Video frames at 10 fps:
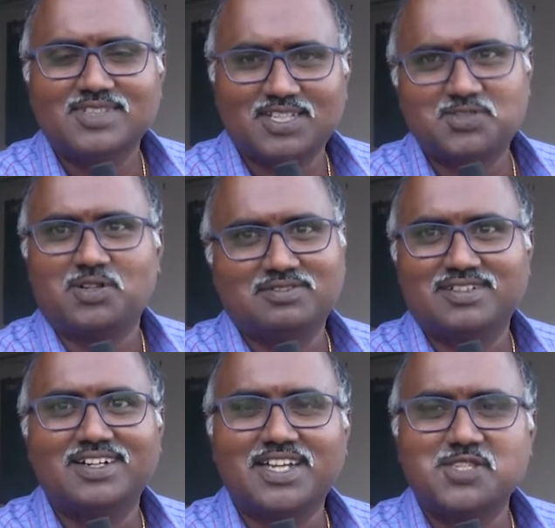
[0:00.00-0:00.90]
Yeah, that's all.
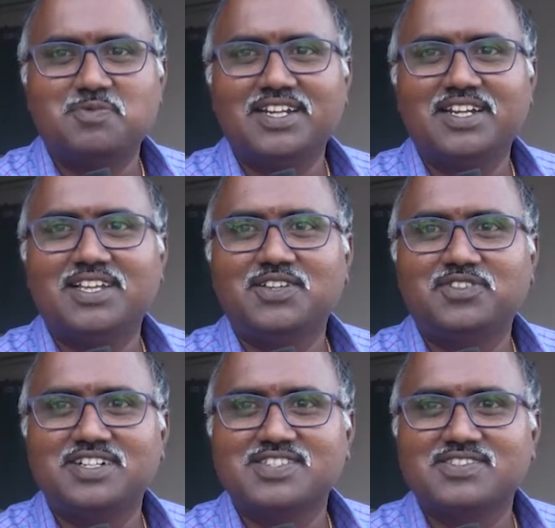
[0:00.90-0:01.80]
text material,
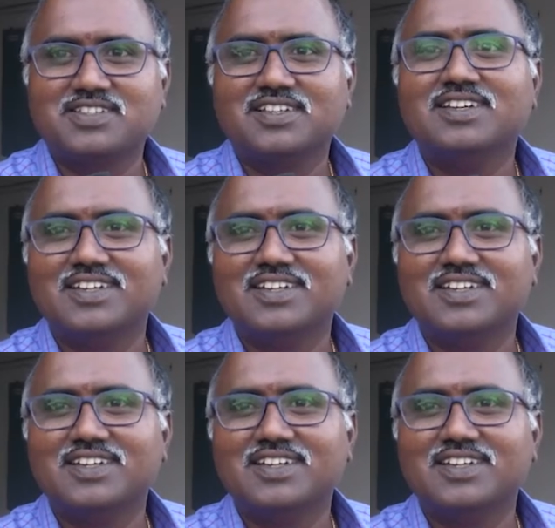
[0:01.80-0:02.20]
if it is